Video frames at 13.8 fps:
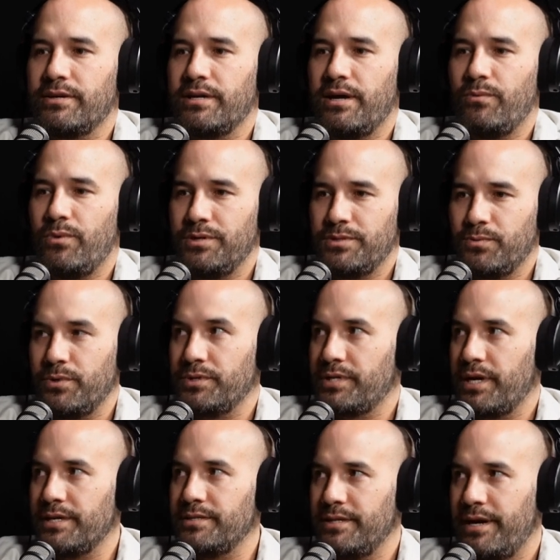looking at what's worst
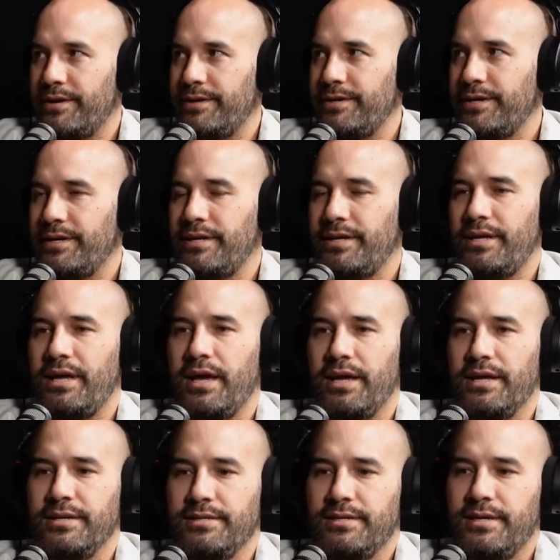case scenario,
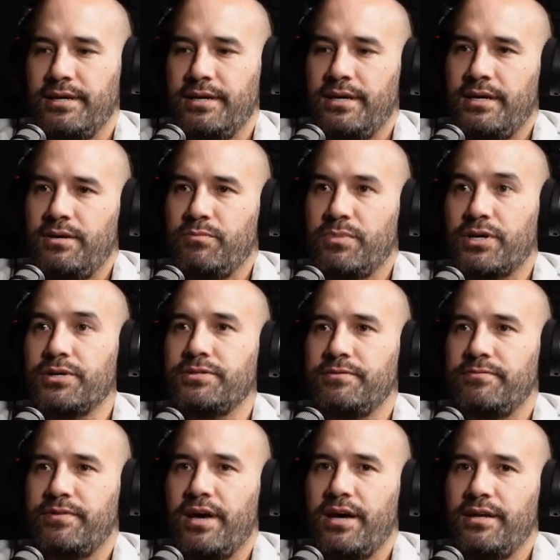and because
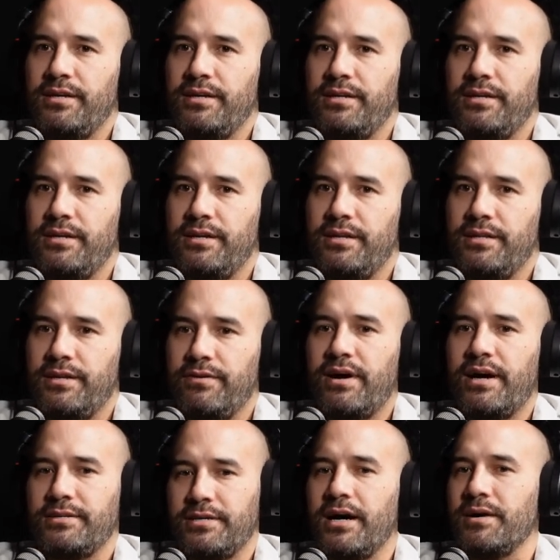of that, there
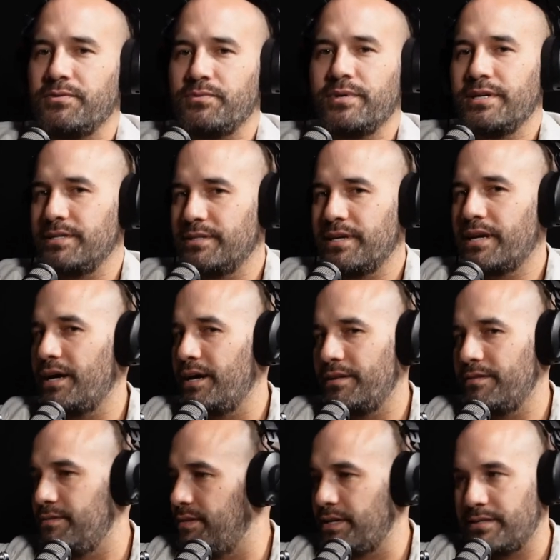are times where you're just like, ah,
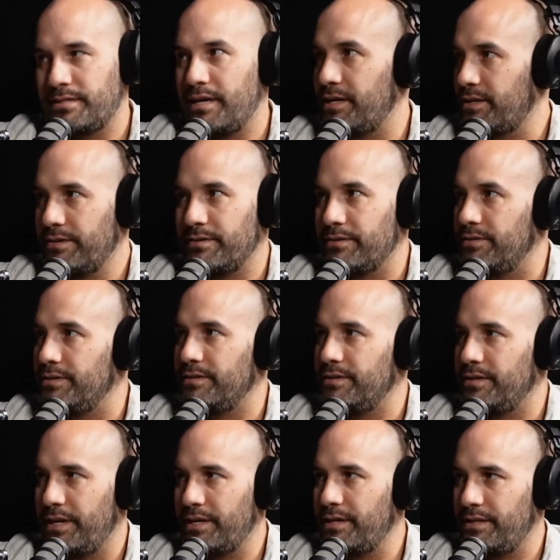oh, things aren't going good.
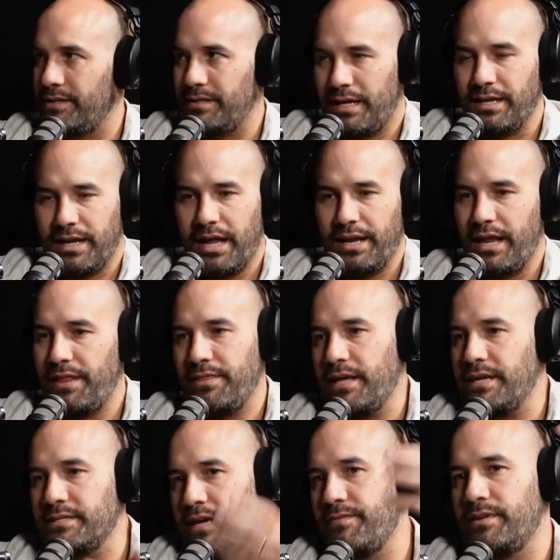Like, and and and
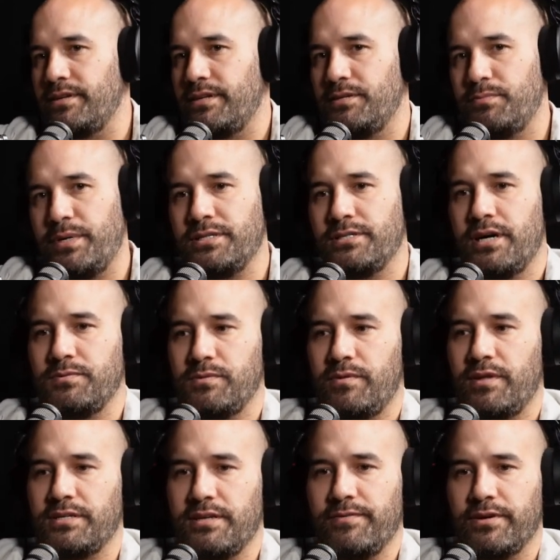things haven't. There's been times when
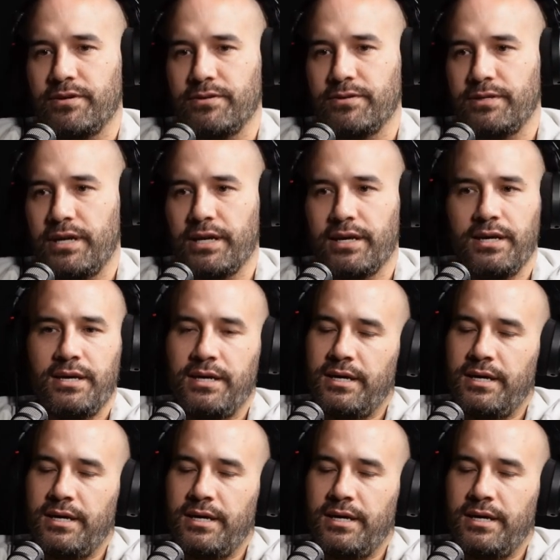things haven't gone good. Like